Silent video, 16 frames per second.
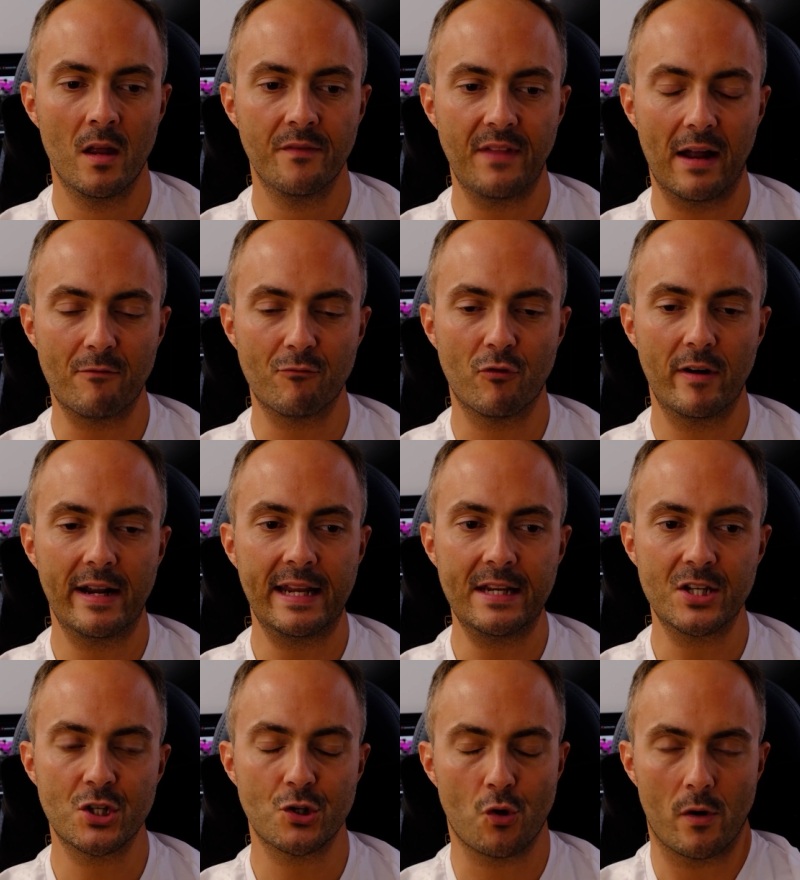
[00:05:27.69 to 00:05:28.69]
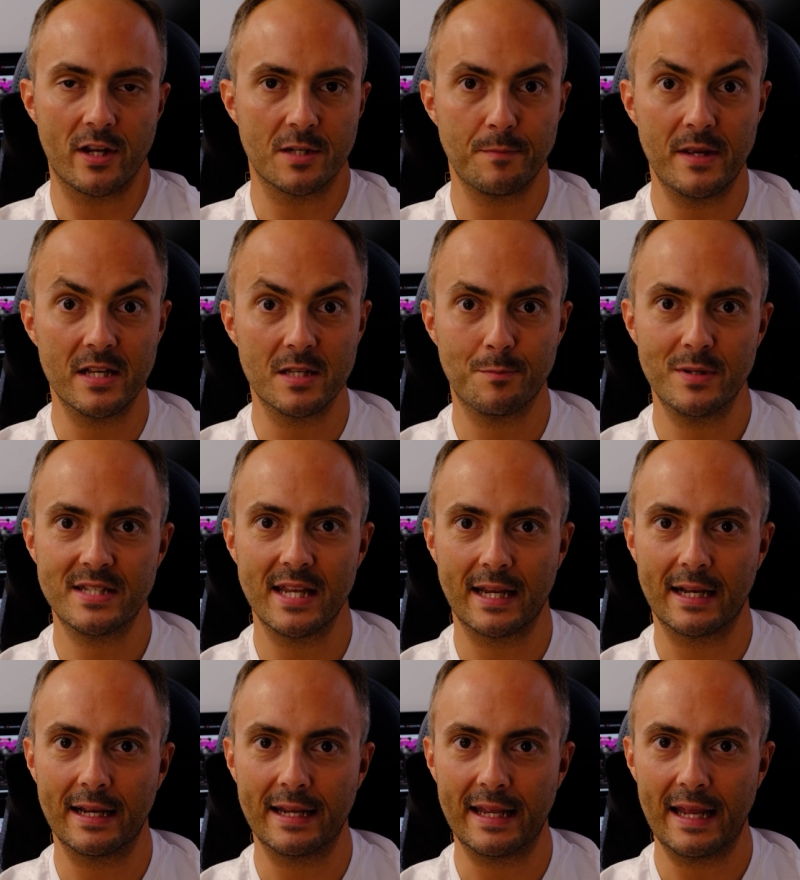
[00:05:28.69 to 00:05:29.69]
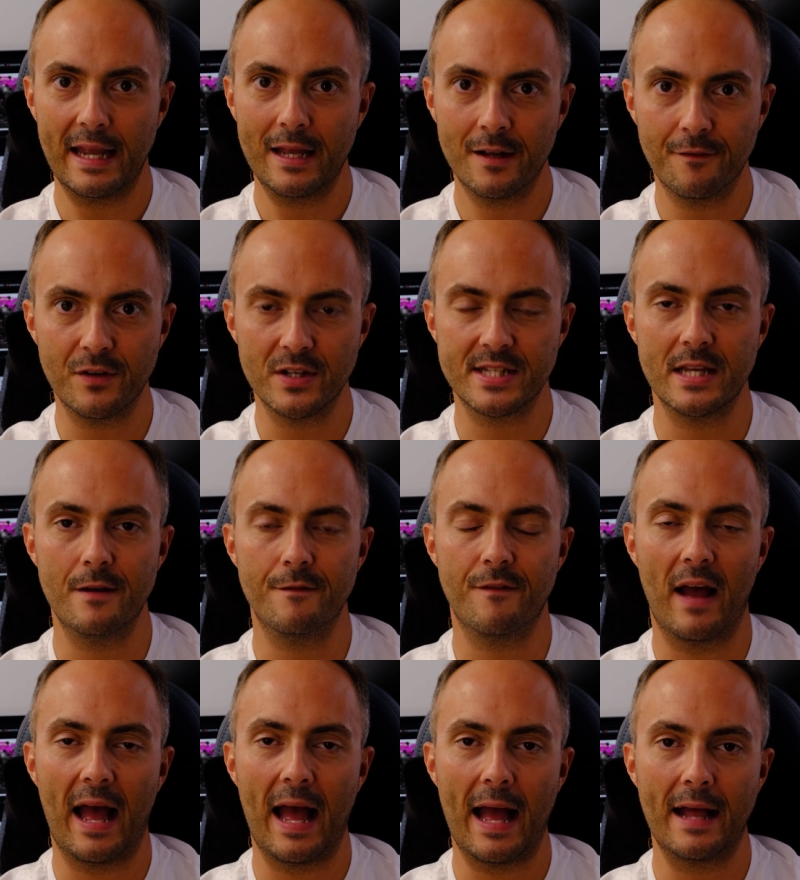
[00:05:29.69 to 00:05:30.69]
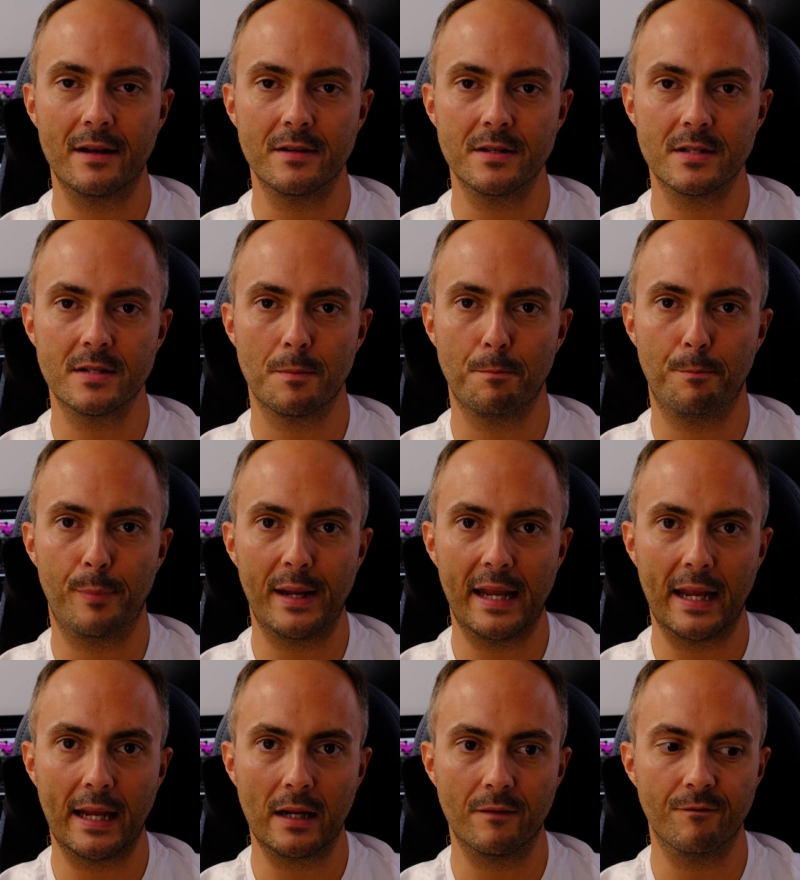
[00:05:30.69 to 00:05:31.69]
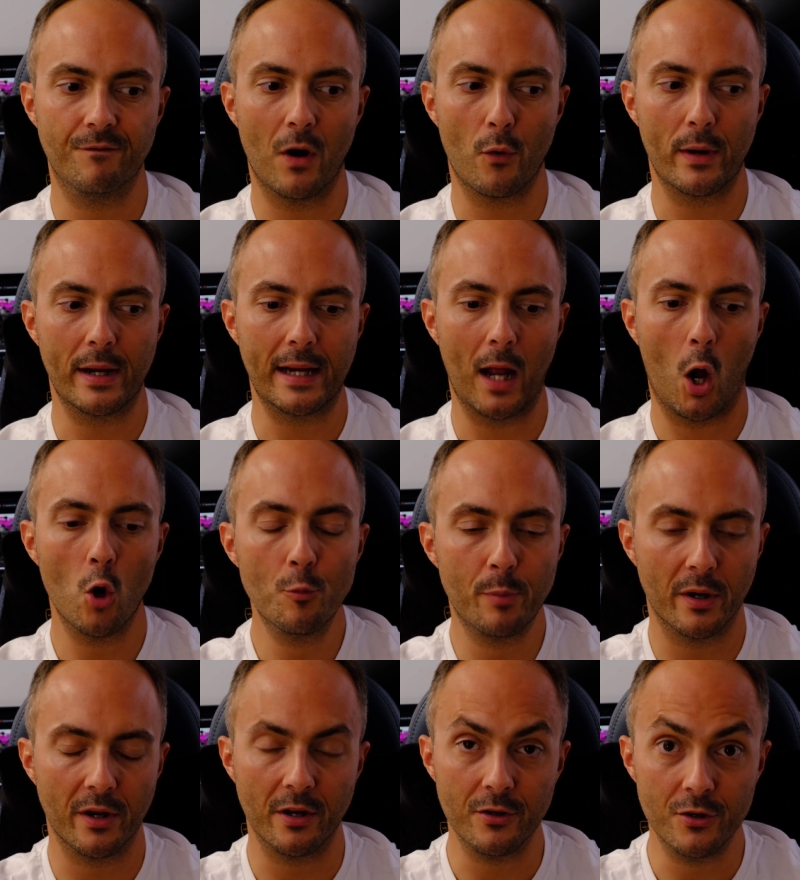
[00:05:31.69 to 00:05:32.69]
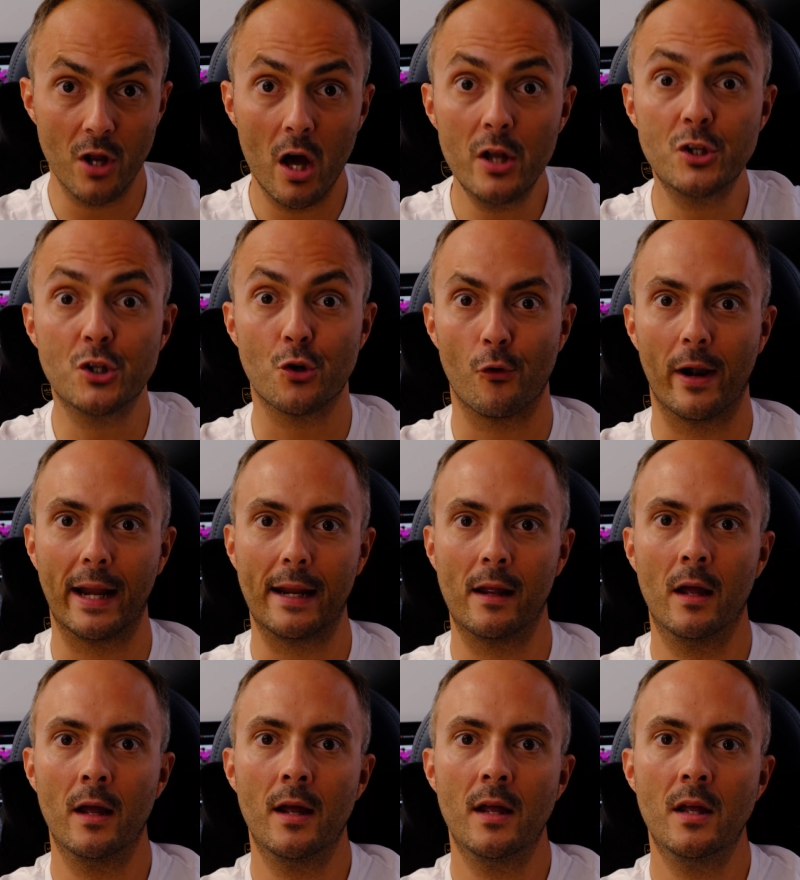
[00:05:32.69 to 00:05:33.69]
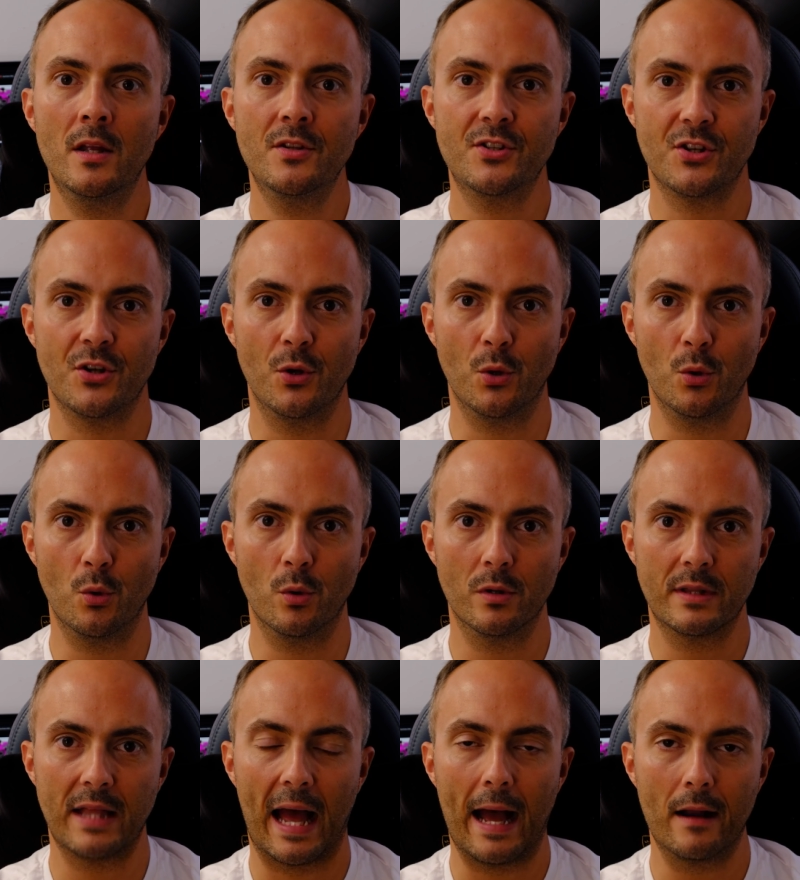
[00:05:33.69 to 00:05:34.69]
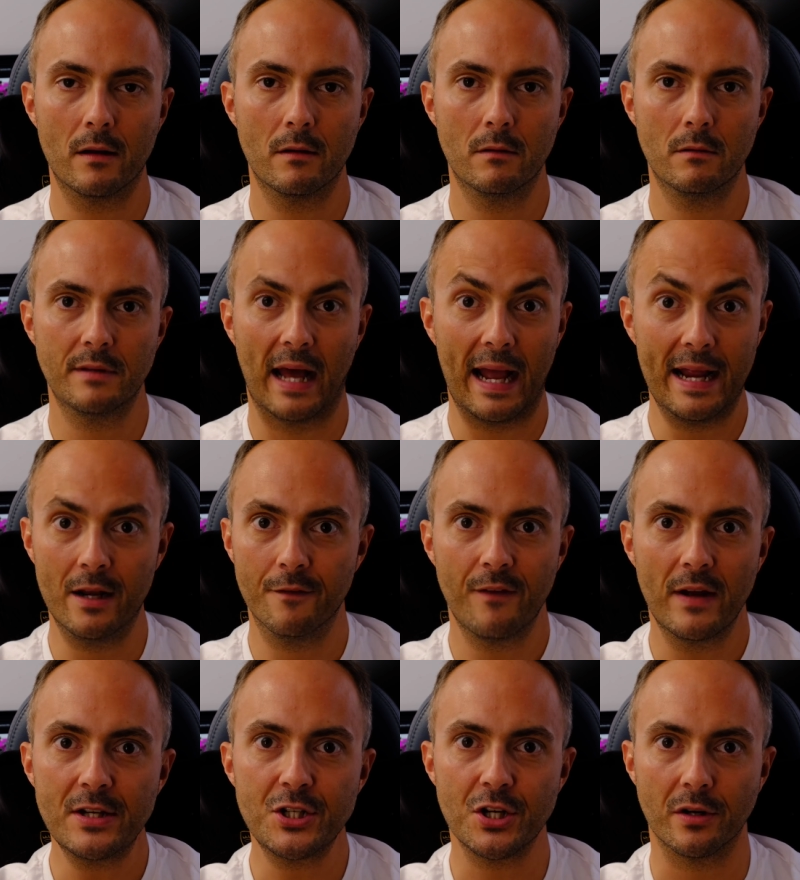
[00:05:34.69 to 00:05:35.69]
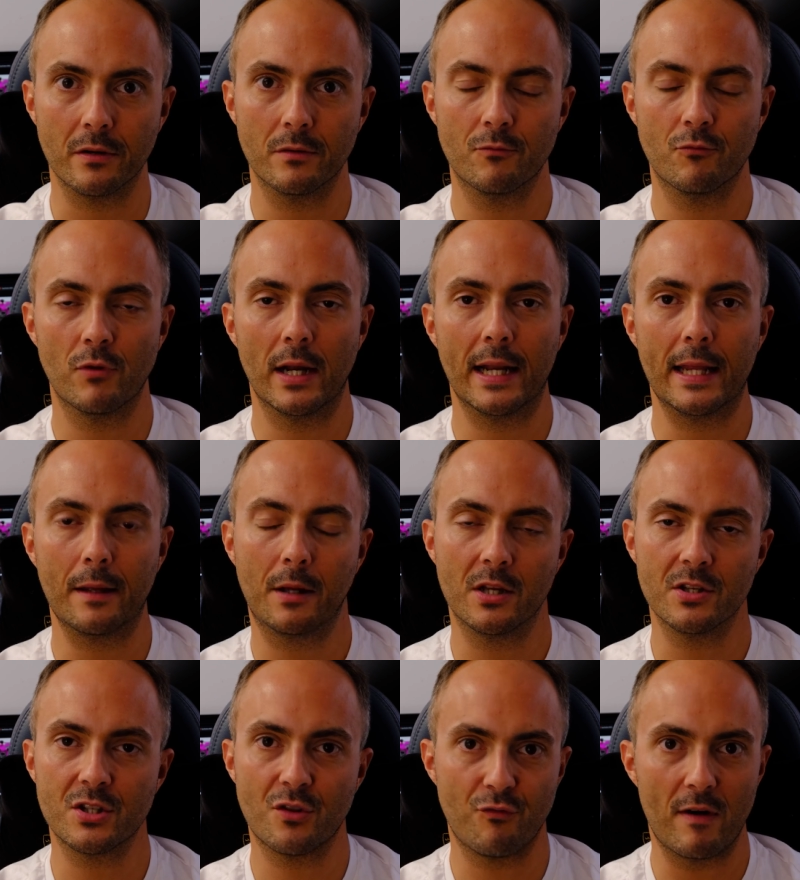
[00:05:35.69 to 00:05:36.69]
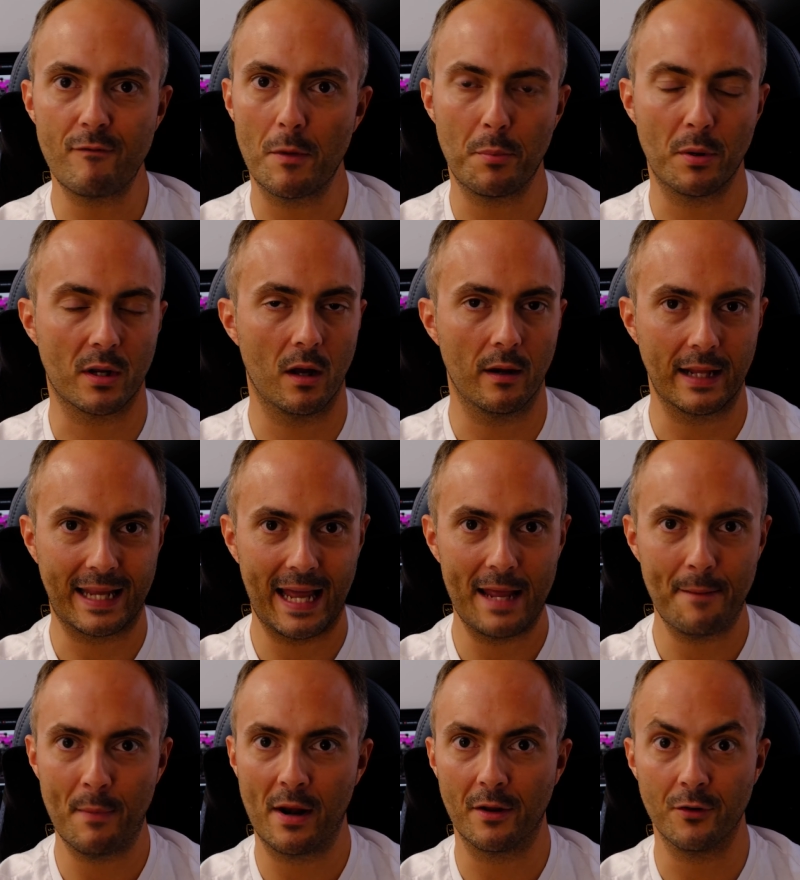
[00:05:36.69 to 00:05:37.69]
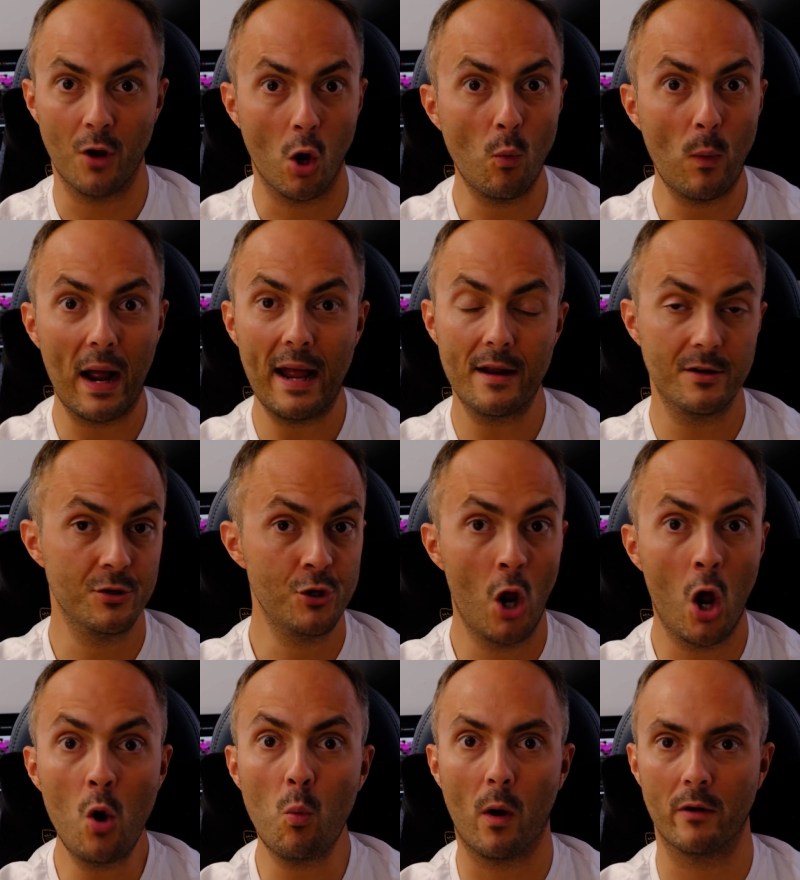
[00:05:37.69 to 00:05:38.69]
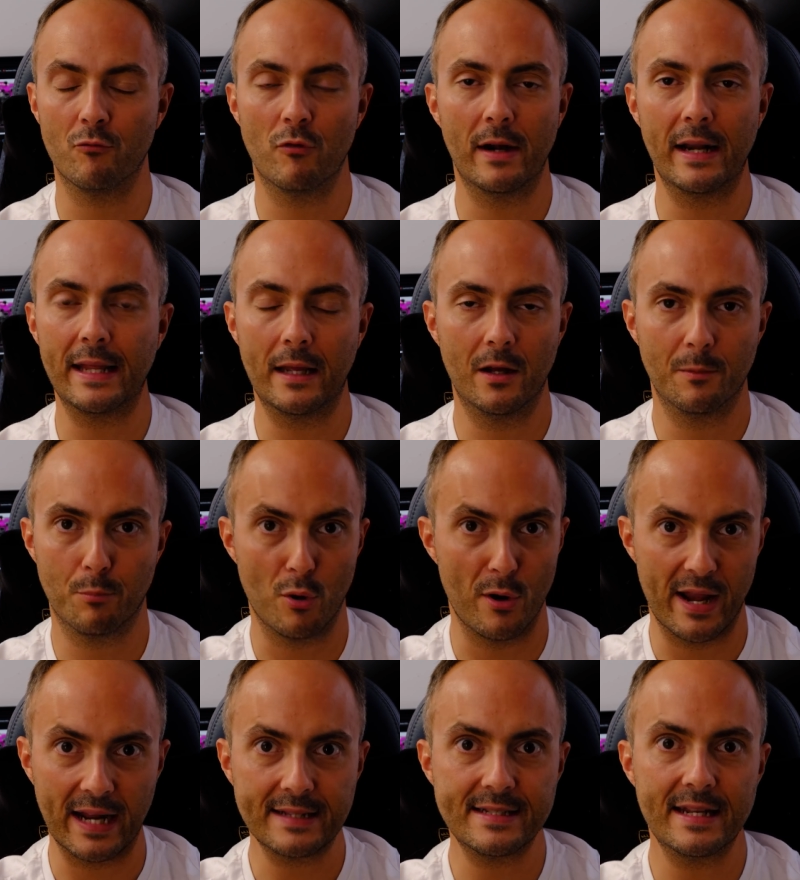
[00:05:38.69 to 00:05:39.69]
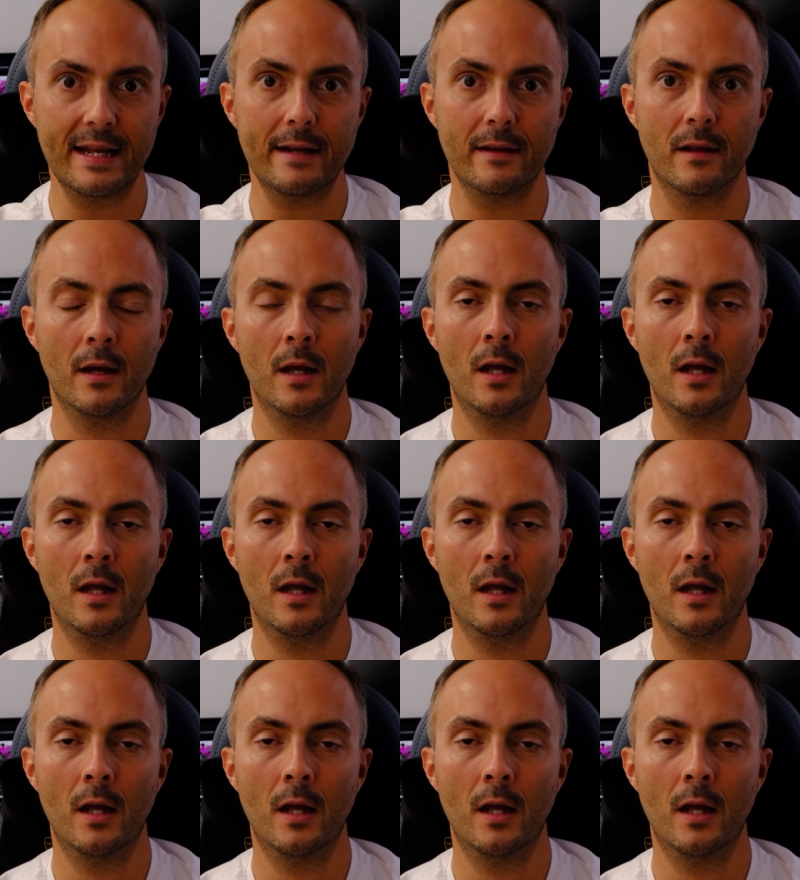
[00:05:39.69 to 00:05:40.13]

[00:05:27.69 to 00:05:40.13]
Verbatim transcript: that really strikes me as particularly innovative and being very open and nurturing to that innovation, really, because Threadripper kind of came out of nowhere. No one really had predicted it.